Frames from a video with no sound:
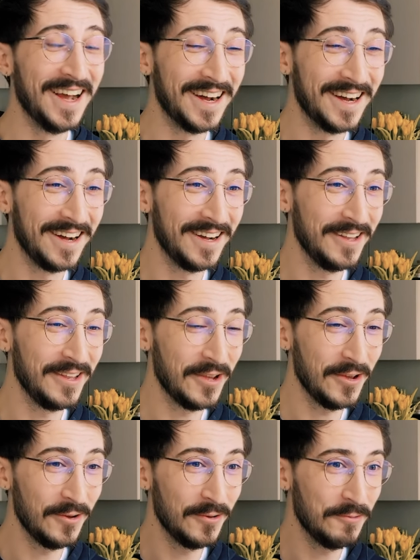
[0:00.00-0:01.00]
uh,
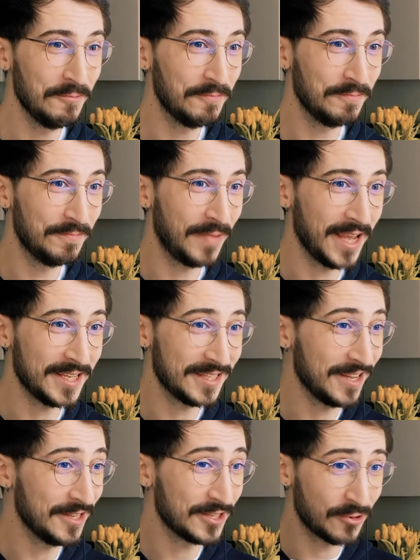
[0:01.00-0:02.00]
you
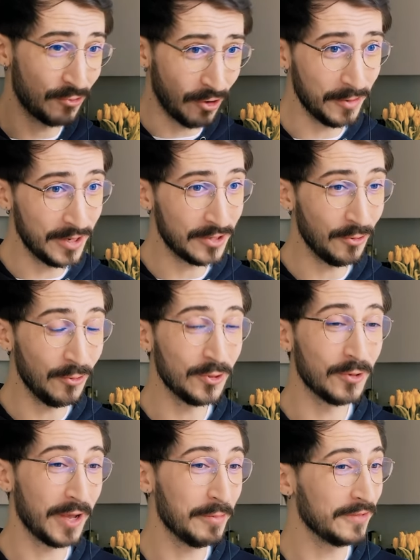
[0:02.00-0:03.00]
basically describe it all
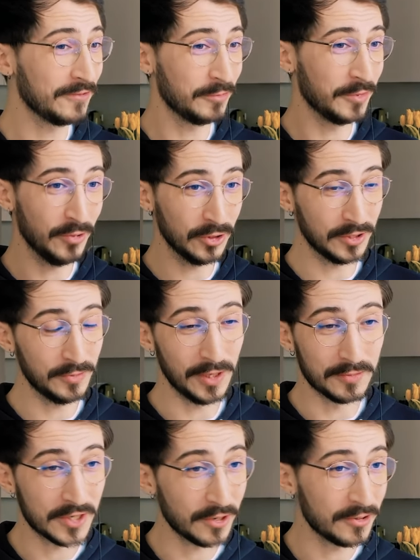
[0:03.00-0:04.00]
the way, but from the bottom
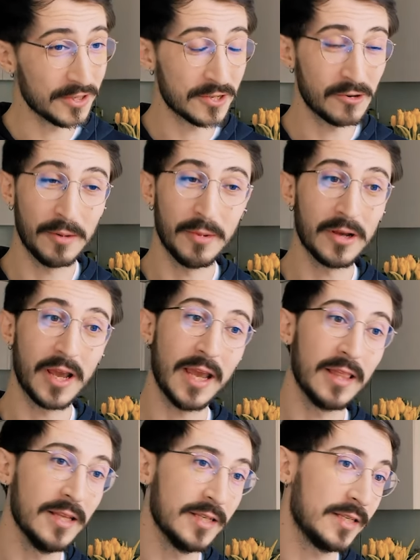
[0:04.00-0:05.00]
up. So you describe,
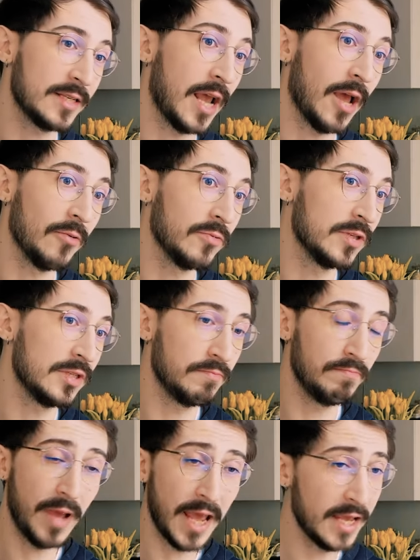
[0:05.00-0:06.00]
okay, this sounds
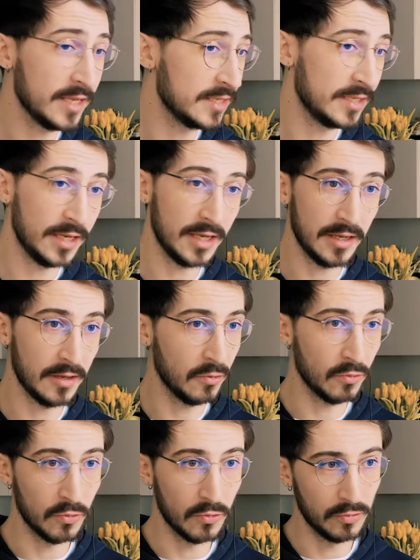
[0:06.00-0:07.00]
bassy
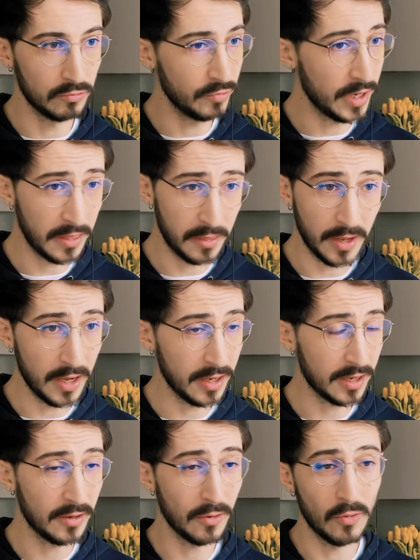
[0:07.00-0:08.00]
or
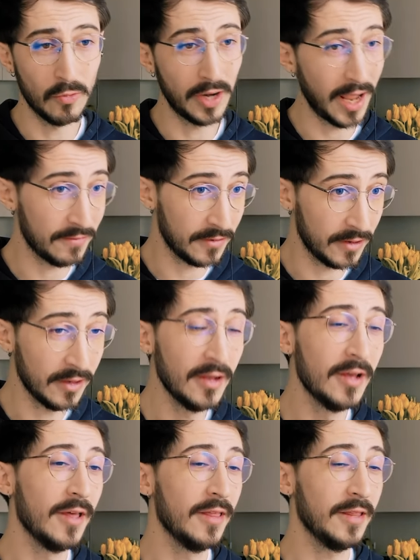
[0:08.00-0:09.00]
rhythmic or whatever.
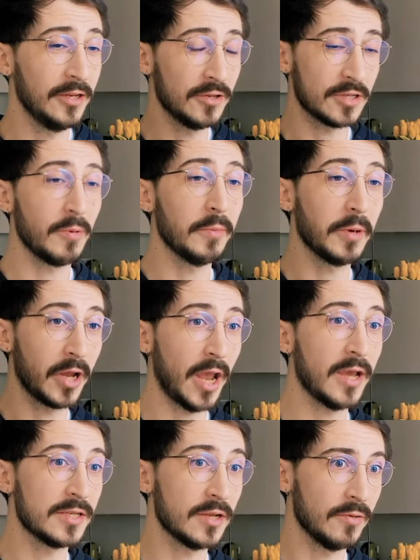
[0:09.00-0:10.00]
Then you describe,
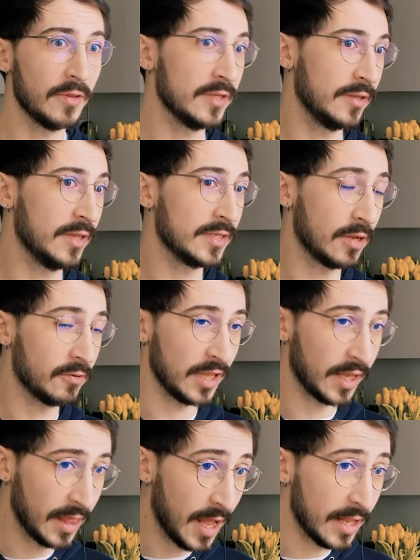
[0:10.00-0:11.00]
okay, so th this sounds
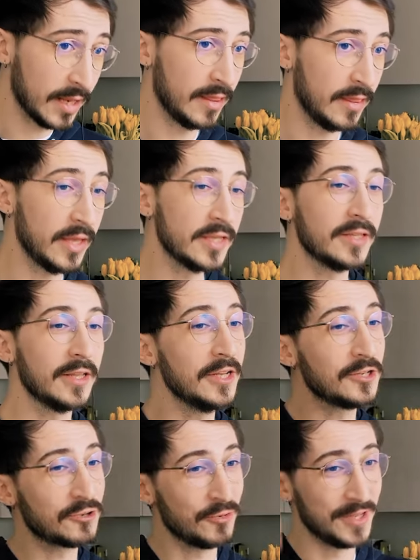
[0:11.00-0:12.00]
like that. These are the
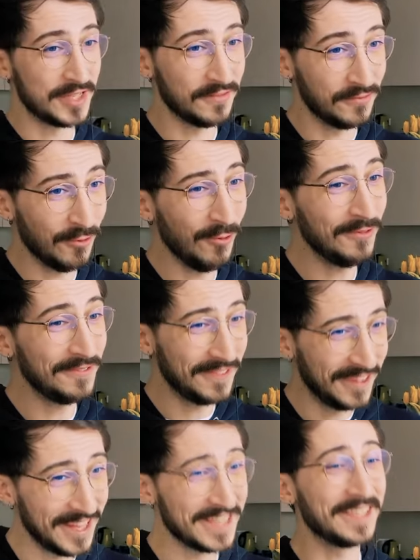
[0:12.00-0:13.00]
instruments
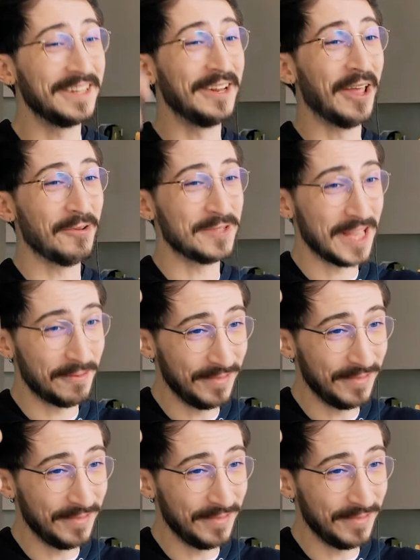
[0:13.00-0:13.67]
involved. These are the notes they're